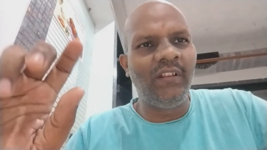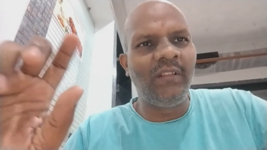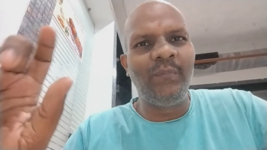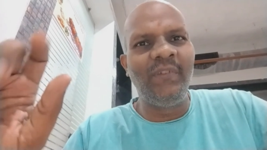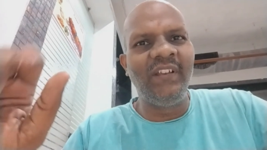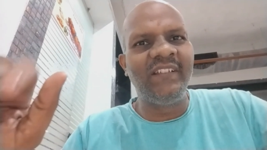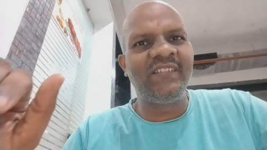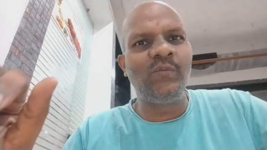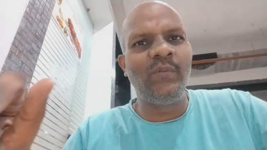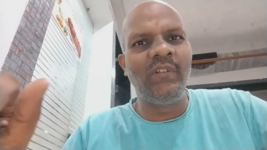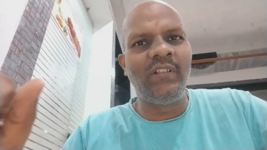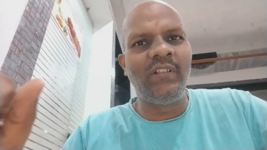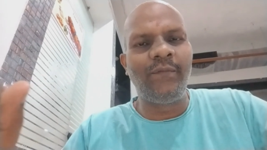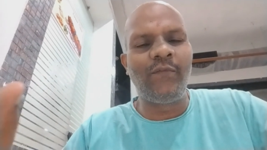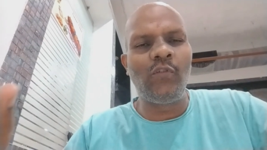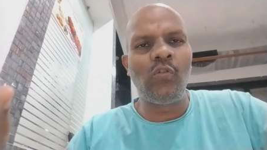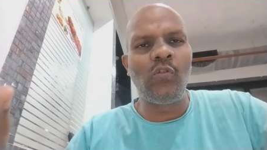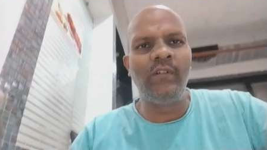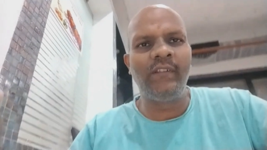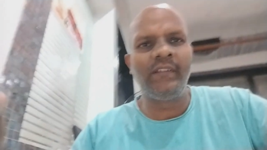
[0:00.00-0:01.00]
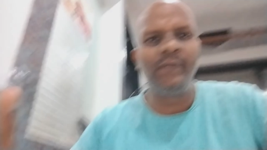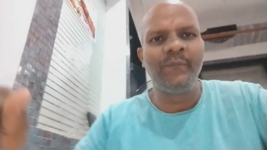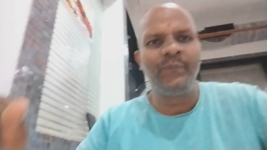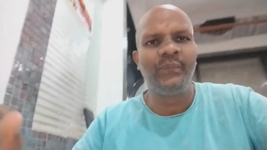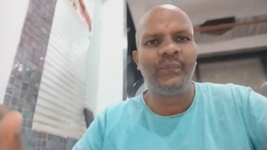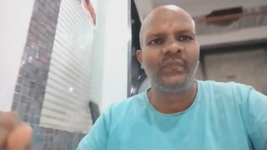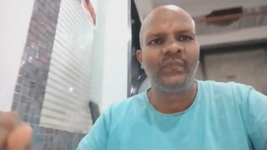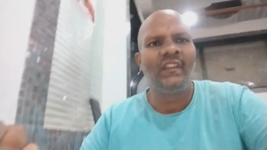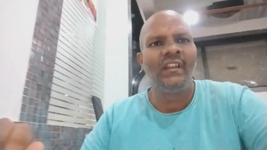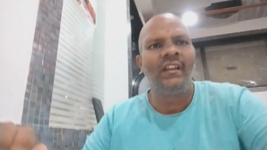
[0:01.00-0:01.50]
mixed with fruits.
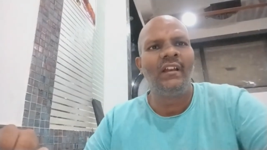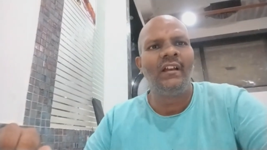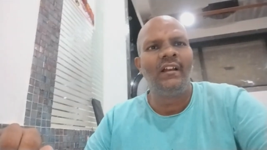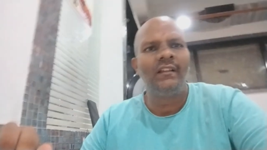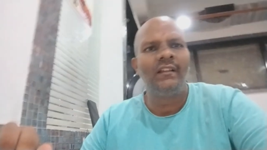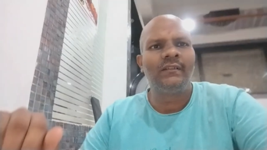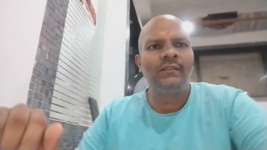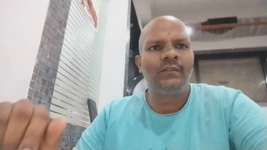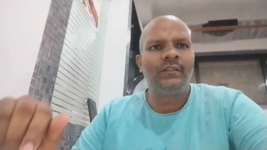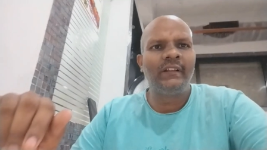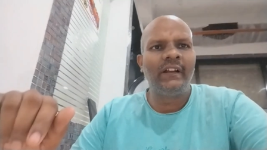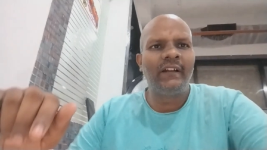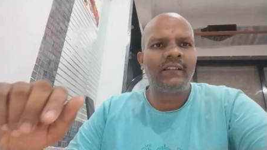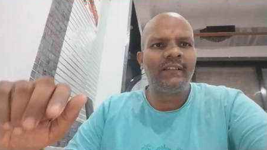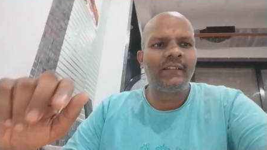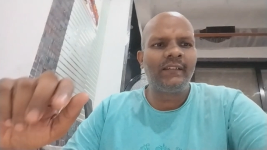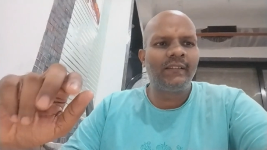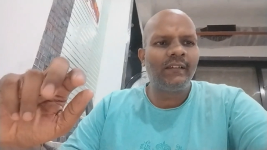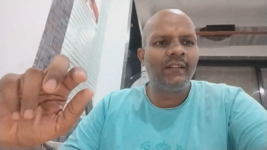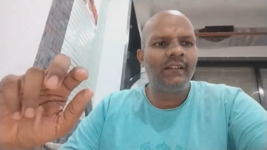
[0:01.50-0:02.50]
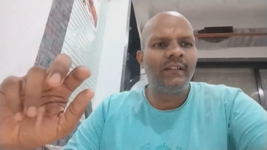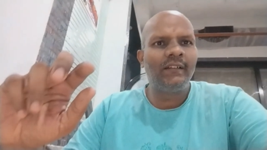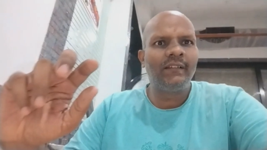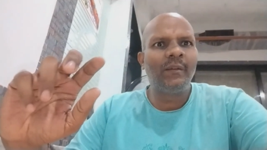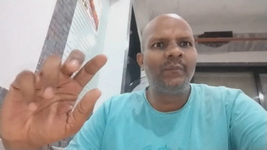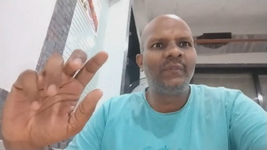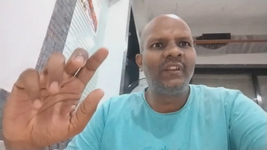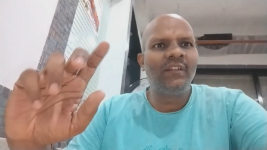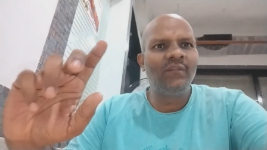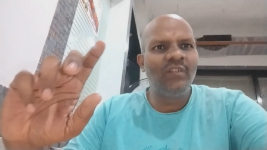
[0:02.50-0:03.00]
So that's
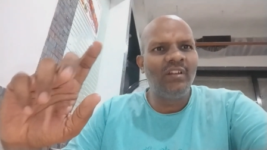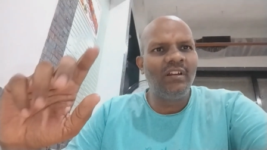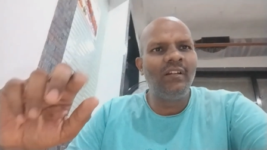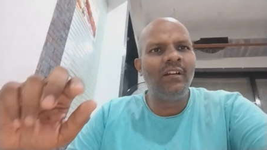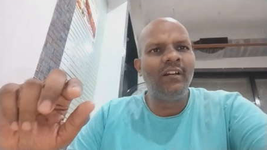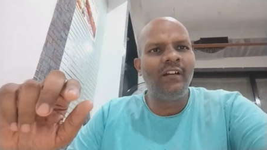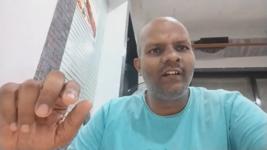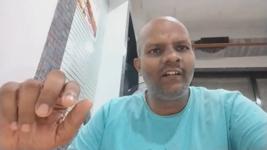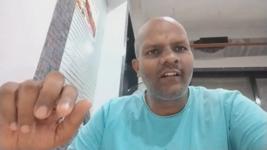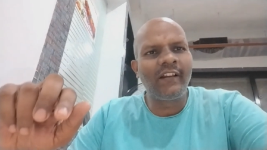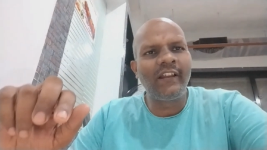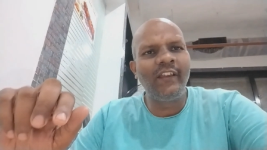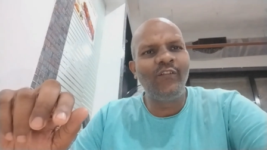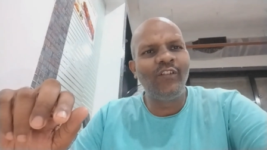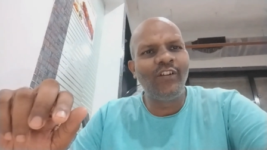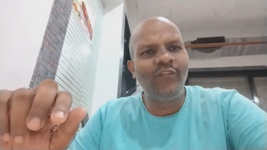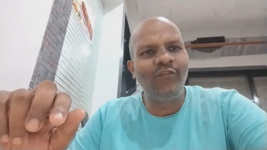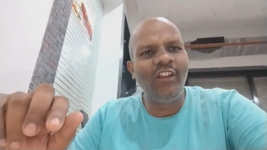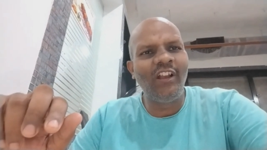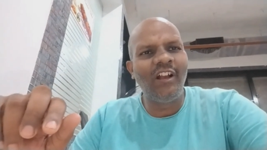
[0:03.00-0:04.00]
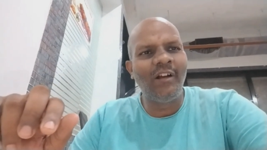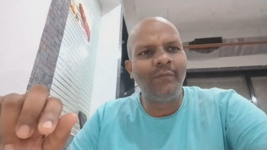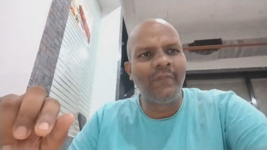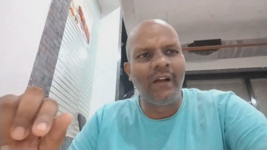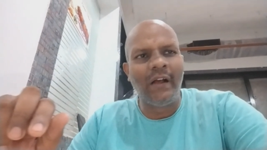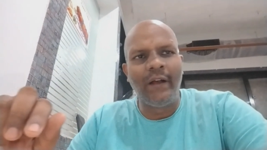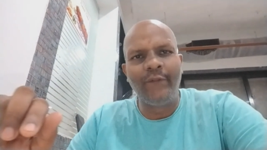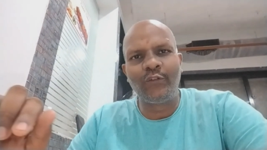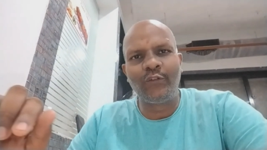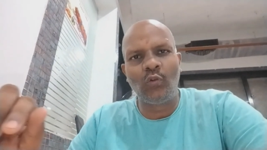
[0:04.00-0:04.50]
something we will try when we come
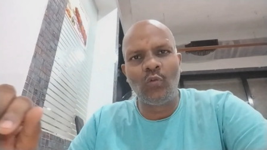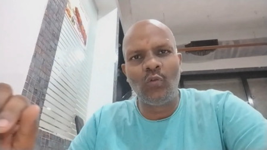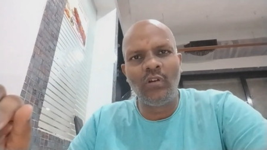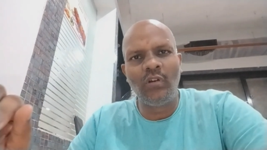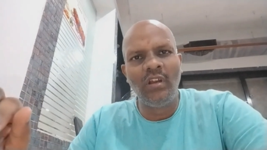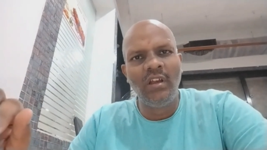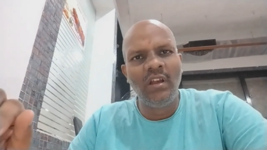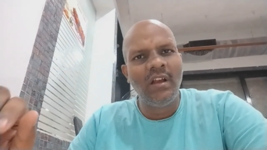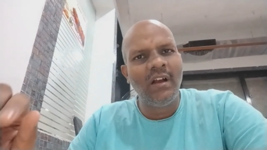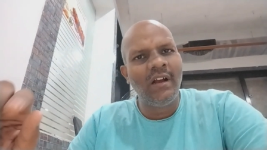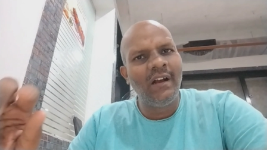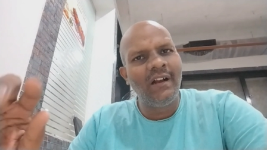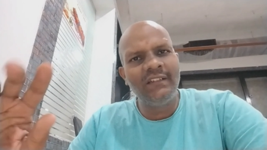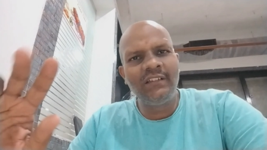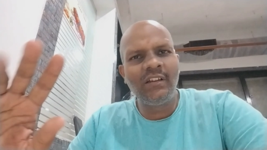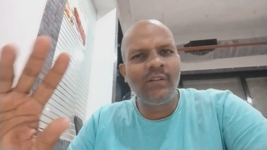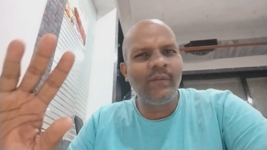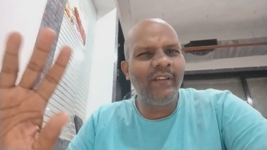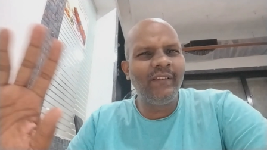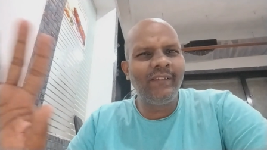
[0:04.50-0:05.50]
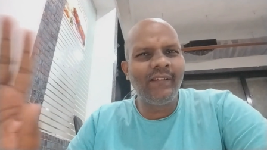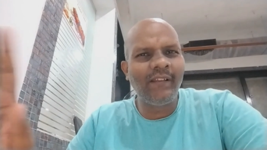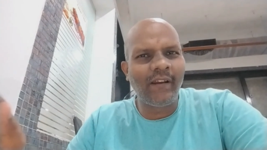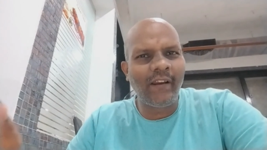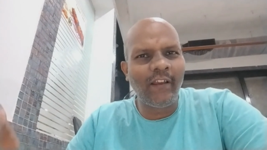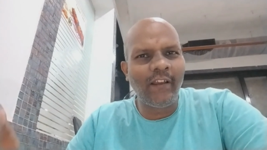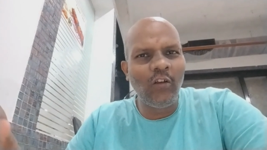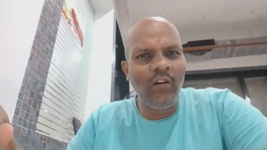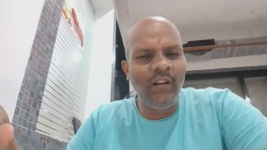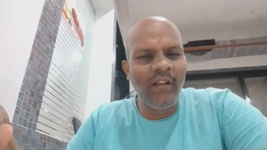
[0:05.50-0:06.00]
afternoon. Otherwise the
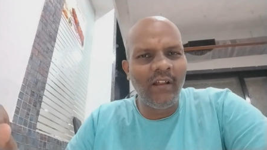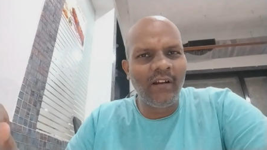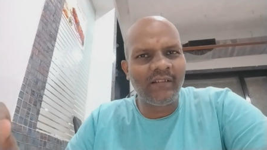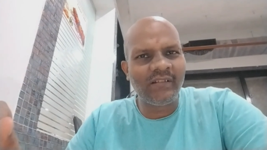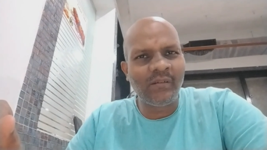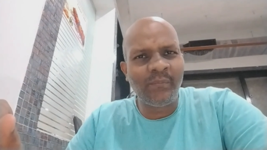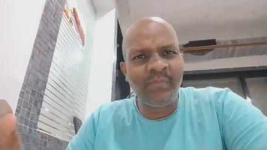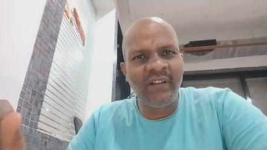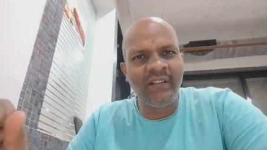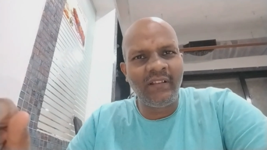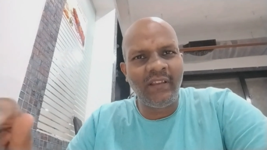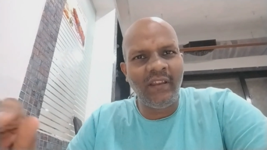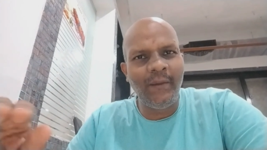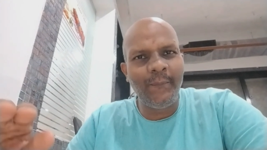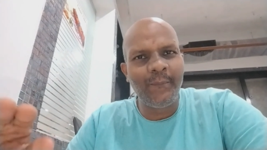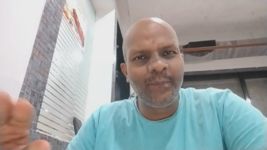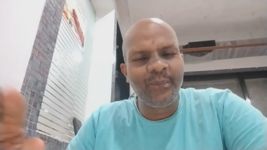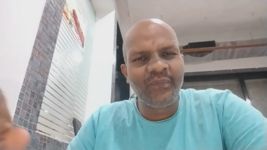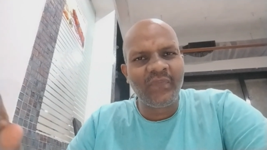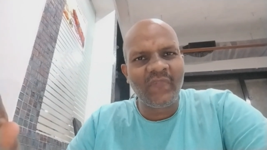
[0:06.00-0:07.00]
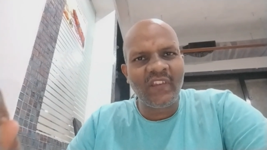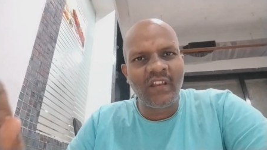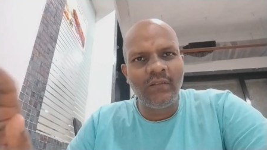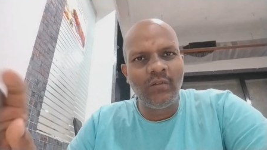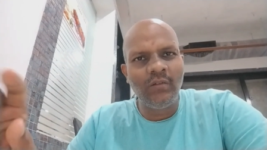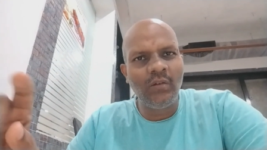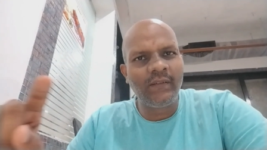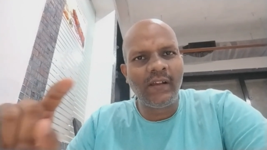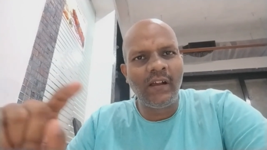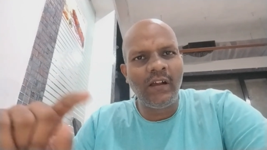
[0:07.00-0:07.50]
regular chapati
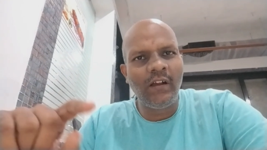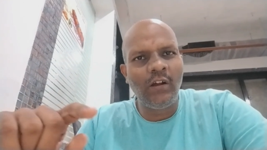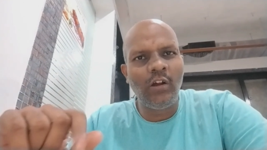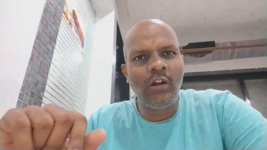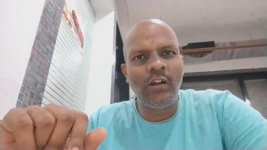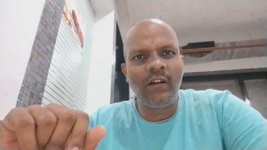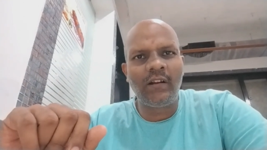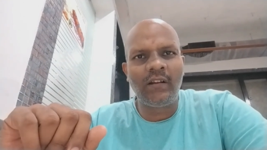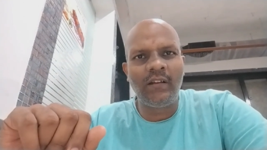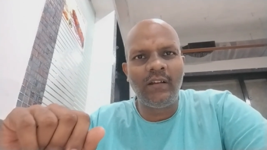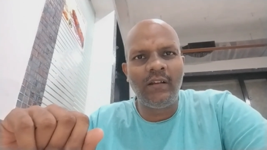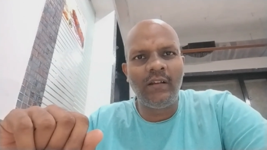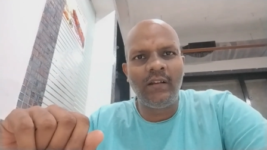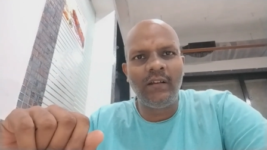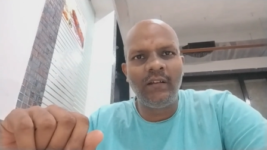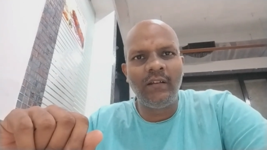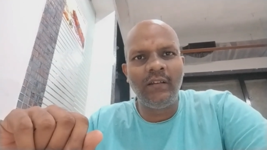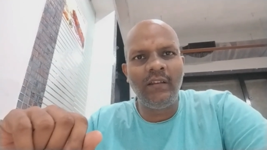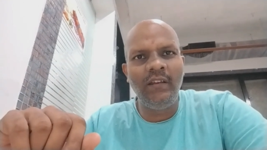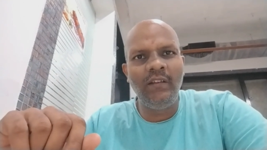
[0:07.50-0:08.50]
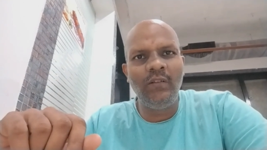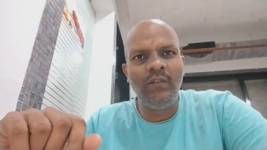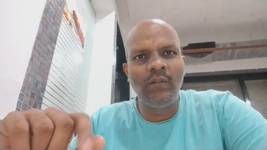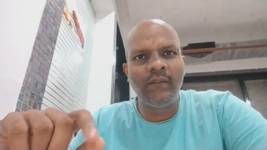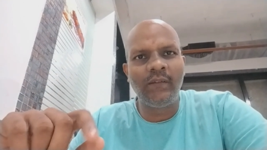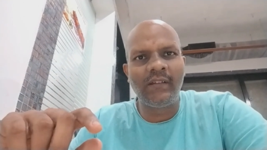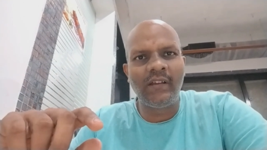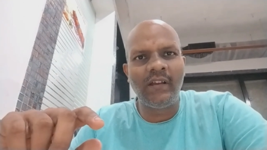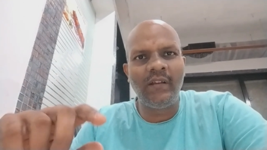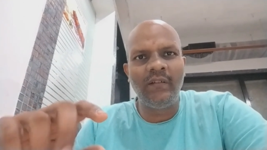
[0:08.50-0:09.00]
dosa or ghee
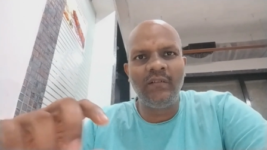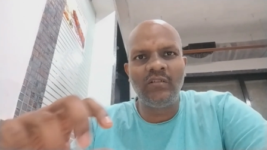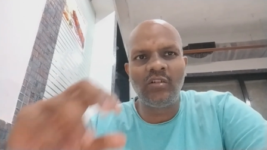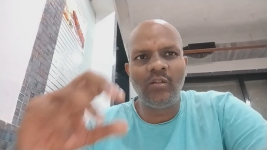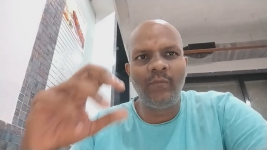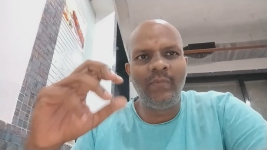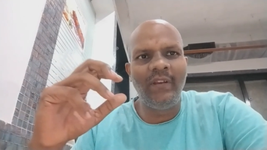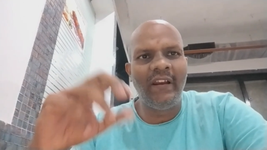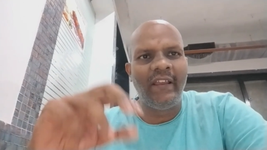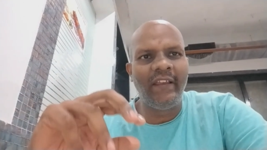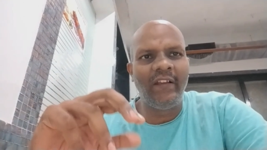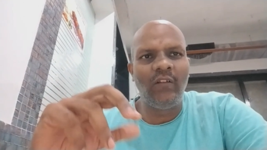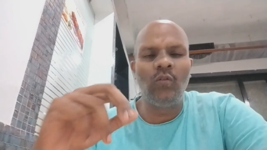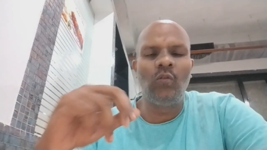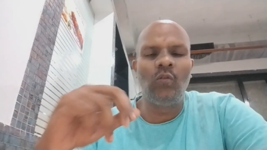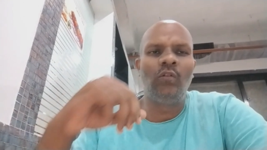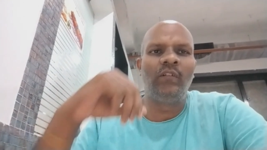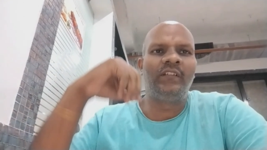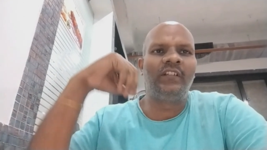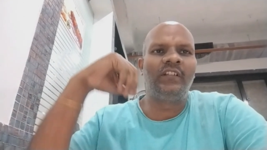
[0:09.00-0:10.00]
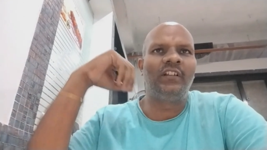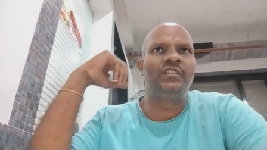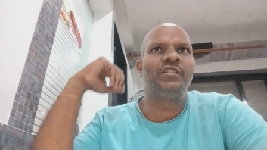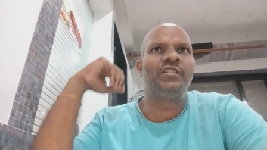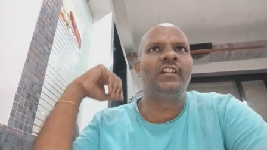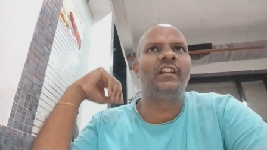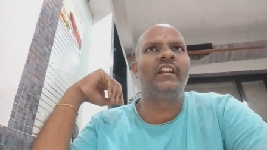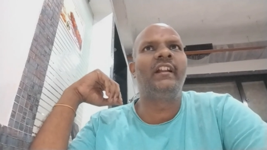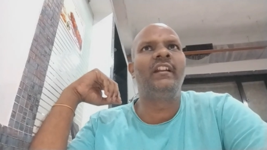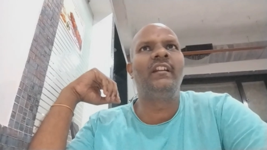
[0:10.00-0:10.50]
dosa, it will be like cone structure,
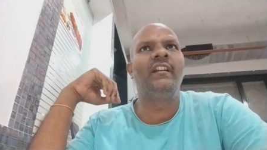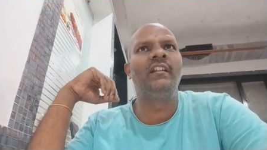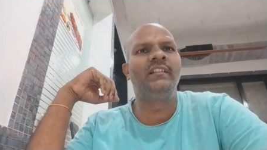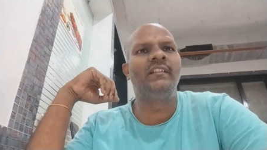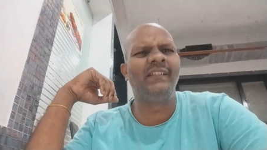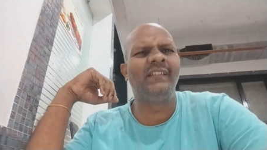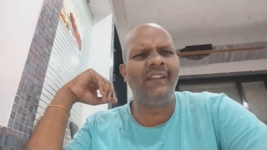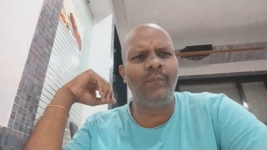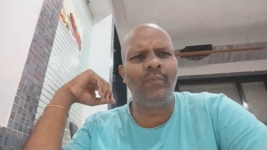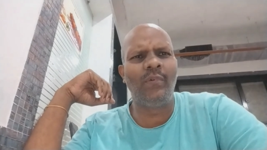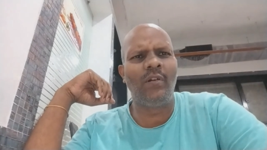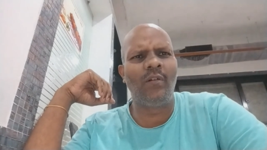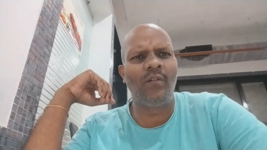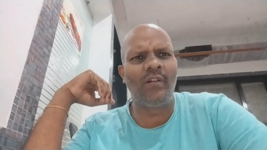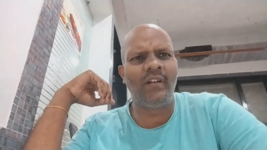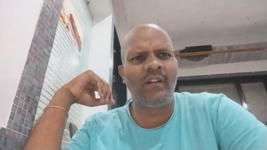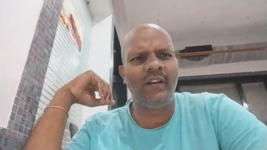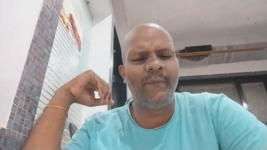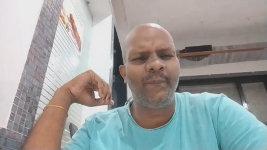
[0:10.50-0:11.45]
and the chili parota